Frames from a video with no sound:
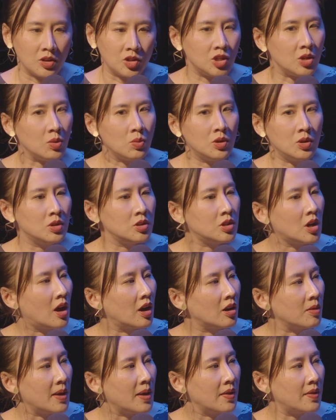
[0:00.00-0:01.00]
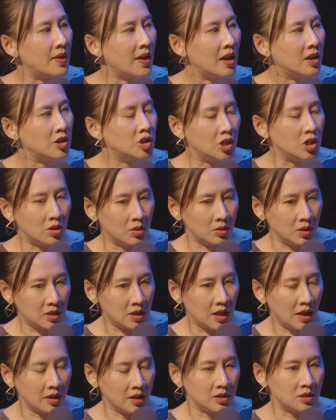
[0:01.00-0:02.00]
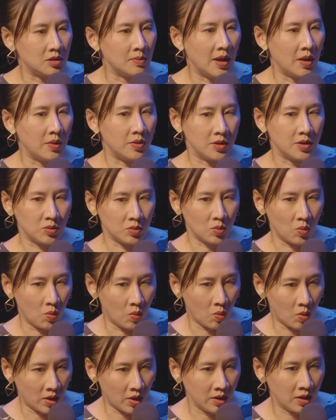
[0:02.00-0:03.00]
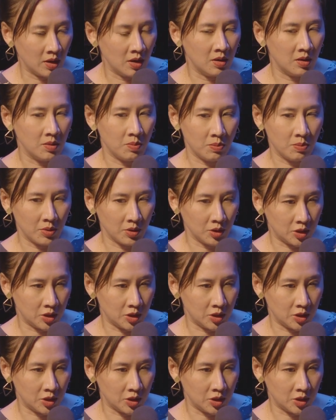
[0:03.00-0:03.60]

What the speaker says: she wouldn't talk about that. She'd only tell us about this one